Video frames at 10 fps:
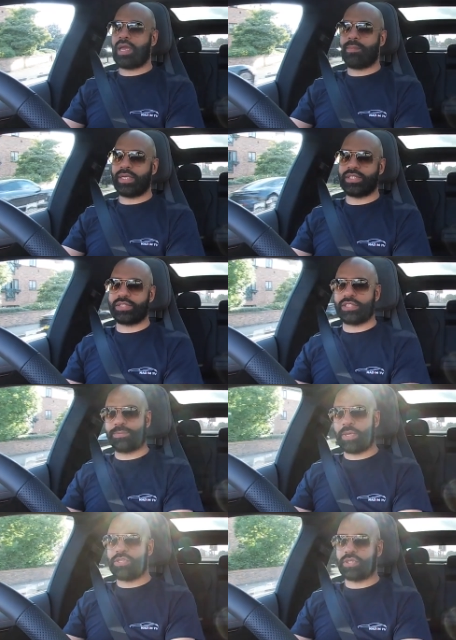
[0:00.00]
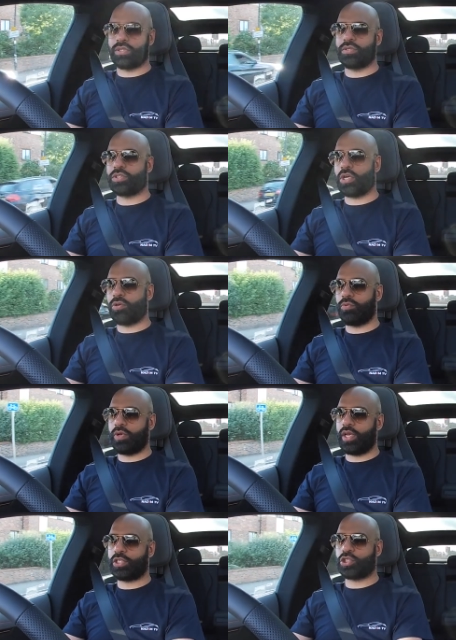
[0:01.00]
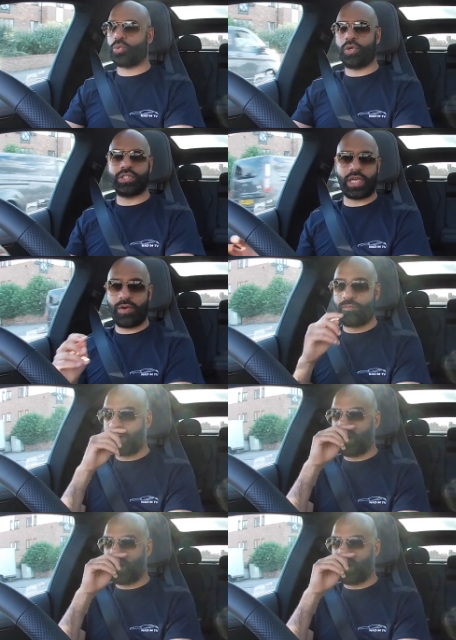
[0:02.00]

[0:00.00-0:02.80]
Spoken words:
airmatic suspension, so it just swallows every